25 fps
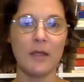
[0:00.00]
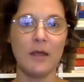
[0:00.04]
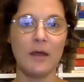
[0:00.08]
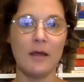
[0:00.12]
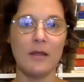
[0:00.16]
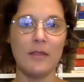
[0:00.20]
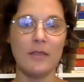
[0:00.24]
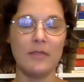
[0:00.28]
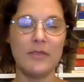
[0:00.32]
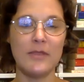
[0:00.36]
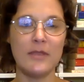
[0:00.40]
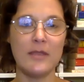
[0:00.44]

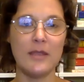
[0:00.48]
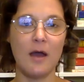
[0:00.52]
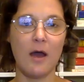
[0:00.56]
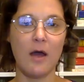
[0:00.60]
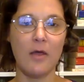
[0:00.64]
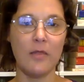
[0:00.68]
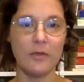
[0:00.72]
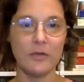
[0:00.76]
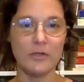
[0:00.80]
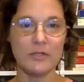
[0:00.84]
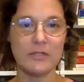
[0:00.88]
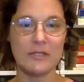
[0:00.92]
the
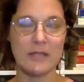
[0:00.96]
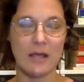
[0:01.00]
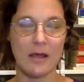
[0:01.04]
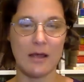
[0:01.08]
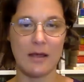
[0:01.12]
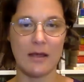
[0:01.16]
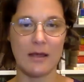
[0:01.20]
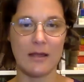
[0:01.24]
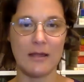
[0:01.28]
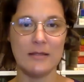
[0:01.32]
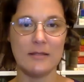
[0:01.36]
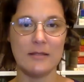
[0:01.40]
other
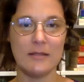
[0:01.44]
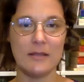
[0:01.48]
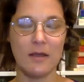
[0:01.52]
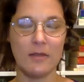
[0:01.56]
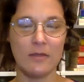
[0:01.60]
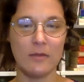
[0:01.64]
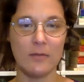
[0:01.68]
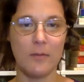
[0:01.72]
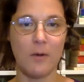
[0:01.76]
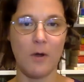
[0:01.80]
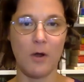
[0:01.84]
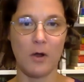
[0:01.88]
side, the
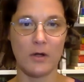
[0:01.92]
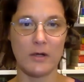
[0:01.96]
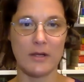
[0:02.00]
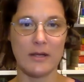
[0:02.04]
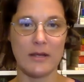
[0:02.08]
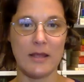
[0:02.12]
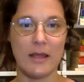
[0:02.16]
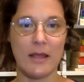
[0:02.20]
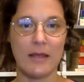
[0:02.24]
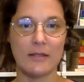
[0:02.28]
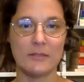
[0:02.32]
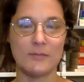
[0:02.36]
other party,
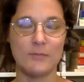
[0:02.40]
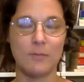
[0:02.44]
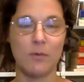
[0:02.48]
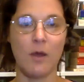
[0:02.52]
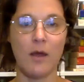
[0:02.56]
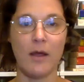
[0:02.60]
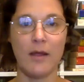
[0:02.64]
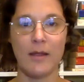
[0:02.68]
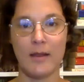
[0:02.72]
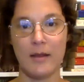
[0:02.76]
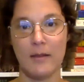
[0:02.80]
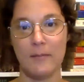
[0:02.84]
has
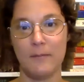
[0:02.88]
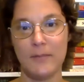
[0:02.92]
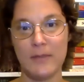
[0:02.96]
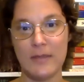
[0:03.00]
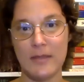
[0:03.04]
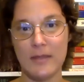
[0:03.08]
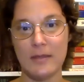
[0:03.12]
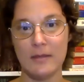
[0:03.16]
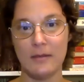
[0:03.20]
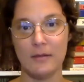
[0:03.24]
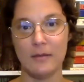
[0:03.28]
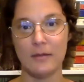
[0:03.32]
brought an
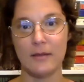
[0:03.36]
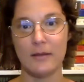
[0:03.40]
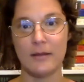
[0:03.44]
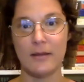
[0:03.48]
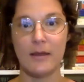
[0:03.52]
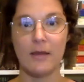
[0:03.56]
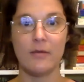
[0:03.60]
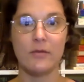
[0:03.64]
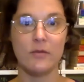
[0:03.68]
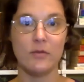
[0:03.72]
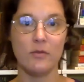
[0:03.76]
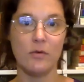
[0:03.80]
appeal, and
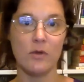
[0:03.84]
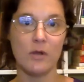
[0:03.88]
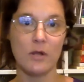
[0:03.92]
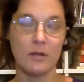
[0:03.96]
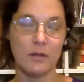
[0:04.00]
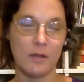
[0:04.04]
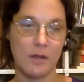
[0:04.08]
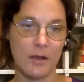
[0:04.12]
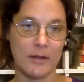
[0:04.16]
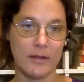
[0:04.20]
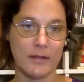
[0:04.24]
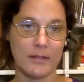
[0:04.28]
now your
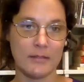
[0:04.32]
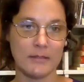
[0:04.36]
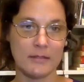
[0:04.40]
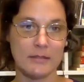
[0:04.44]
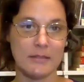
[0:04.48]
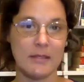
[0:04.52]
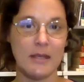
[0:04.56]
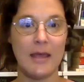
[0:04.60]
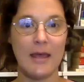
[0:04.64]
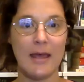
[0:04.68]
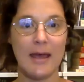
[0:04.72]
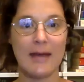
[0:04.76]
client
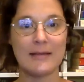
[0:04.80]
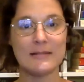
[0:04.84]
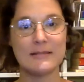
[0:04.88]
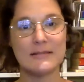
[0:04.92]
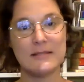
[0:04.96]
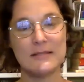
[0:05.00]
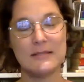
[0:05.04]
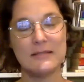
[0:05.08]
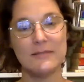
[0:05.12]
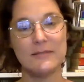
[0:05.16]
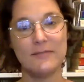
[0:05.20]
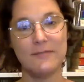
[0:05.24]
has
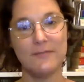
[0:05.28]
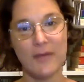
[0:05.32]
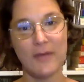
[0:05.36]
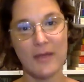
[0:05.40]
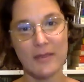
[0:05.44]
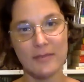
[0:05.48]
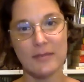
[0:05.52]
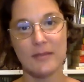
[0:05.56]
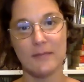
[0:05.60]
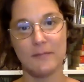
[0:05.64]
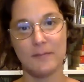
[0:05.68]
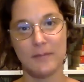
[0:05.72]
to
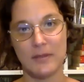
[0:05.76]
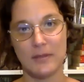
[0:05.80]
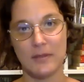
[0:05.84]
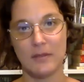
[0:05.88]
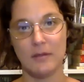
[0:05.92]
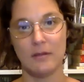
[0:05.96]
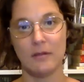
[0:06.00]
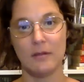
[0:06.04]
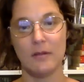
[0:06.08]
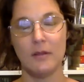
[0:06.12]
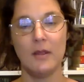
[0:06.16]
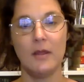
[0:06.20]
defend the
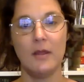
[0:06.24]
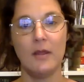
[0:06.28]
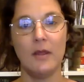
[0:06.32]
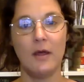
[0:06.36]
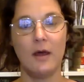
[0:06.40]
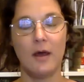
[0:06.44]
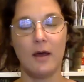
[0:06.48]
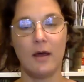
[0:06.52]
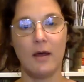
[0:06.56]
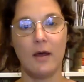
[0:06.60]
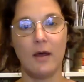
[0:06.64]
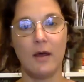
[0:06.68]
appeal,
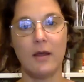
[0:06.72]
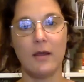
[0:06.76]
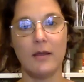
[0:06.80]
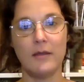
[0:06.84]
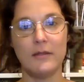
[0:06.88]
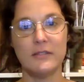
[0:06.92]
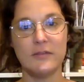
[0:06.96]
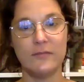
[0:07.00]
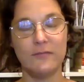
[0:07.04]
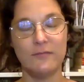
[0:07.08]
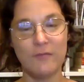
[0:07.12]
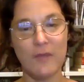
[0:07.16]

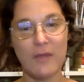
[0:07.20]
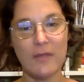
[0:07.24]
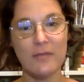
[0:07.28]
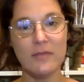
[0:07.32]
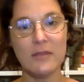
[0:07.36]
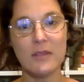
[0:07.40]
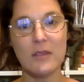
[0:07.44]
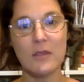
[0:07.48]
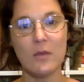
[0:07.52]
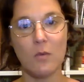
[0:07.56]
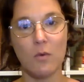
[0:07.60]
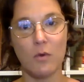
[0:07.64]

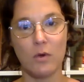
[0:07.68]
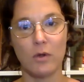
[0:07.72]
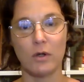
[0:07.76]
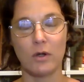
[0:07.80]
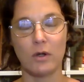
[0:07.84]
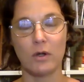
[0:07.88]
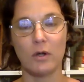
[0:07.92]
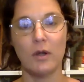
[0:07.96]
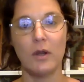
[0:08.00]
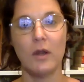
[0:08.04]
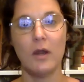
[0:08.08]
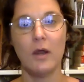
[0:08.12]
defend the
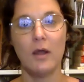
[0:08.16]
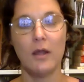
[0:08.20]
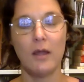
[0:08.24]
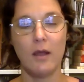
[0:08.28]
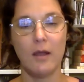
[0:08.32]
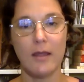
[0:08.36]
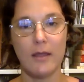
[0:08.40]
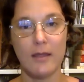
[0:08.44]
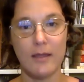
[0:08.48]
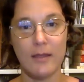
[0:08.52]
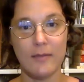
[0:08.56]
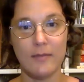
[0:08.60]
order
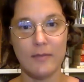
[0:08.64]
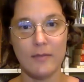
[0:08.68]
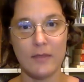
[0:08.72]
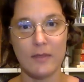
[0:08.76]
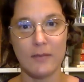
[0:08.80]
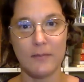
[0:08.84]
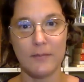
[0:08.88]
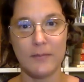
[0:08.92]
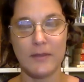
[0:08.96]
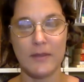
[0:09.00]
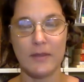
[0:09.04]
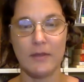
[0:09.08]
in
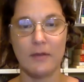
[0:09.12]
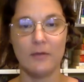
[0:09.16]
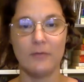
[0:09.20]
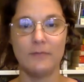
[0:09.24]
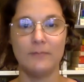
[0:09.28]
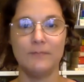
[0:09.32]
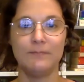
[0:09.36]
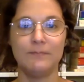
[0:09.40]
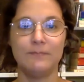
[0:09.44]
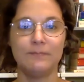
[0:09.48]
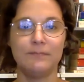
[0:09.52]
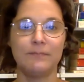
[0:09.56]
the
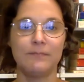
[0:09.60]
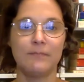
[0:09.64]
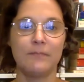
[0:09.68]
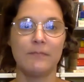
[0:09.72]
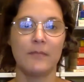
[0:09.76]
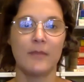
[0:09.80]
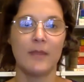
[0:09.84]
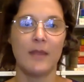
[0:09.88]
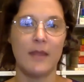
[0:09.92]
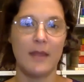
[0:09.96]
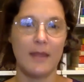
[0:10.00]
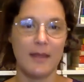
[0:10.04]
appeal.
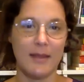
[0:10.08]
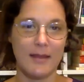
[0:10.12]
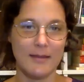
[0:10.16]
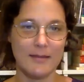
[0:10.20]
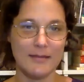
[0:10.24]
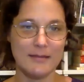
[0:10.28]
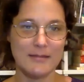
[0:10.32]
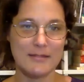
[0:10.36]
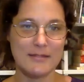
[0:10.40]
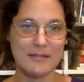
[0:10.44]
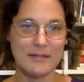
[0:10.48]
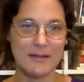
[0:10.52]

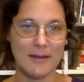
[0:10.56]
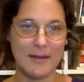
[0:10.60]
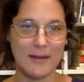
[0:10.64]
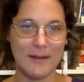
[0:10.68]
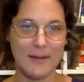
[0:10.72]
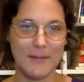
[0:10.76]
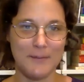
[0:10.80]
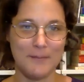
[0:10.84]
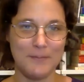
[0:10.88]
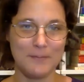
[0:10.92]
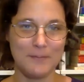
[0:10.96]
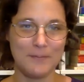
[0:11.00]
And
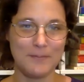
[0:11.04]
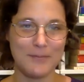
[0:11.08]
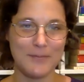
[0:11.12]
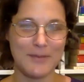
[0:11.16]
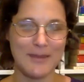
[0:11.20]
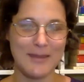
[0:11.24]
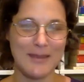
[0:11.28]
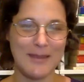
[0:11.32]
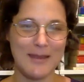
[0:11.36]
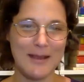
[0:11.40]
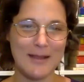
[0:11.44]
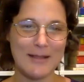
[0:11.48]

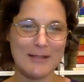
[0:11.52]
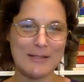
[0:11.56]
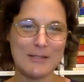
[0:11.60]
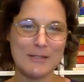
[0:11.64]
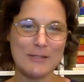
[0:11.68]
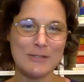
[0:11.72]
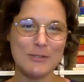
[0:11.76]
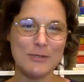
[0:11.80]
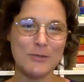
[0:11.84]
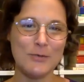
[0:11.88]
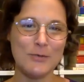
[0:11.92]
it has to do